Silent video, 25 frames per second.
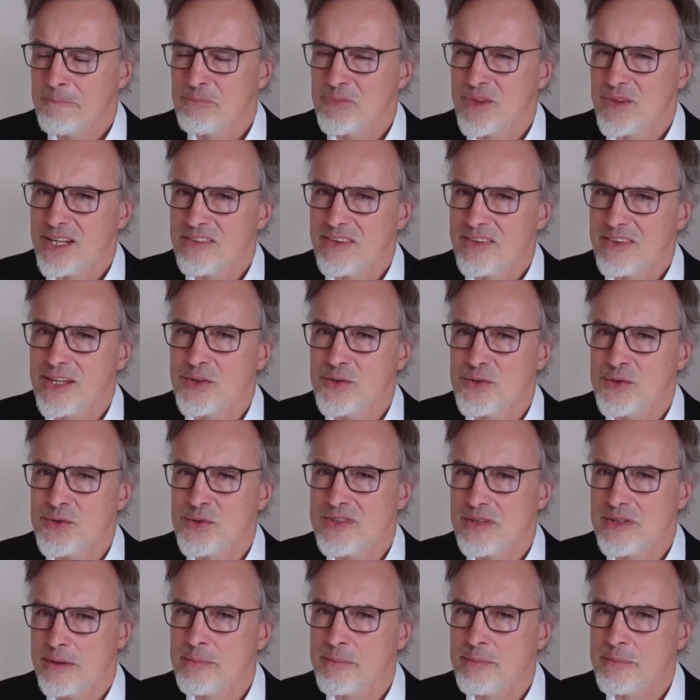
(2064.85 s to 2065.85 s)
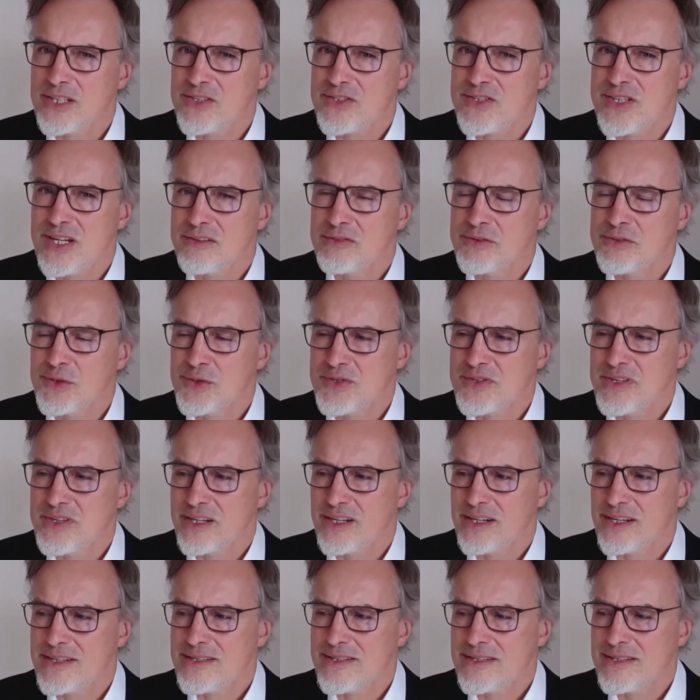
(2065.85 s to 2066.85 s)
and Microsoft used an
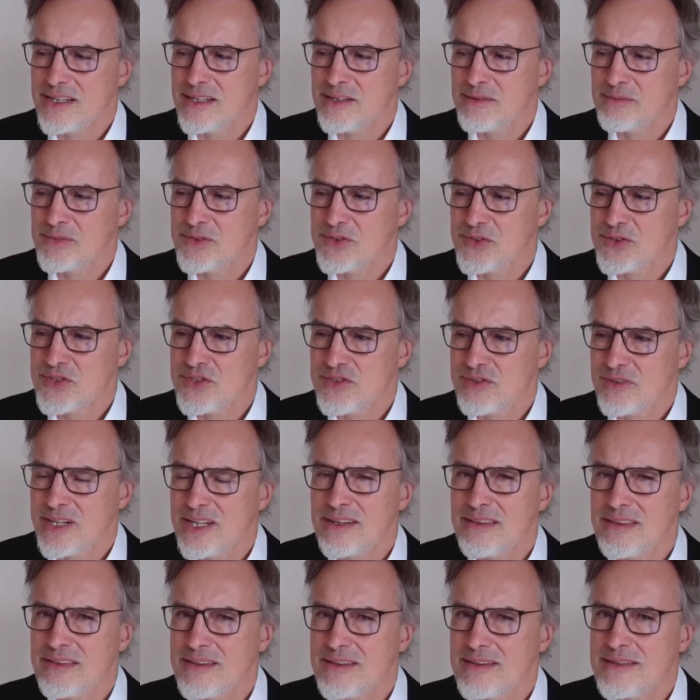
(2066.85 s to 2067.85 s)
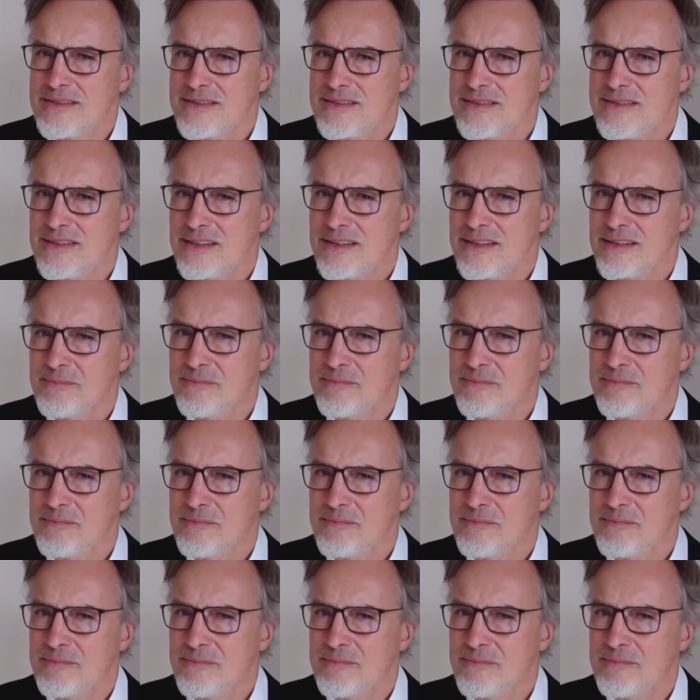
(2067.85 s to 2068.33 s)
LSTM to train this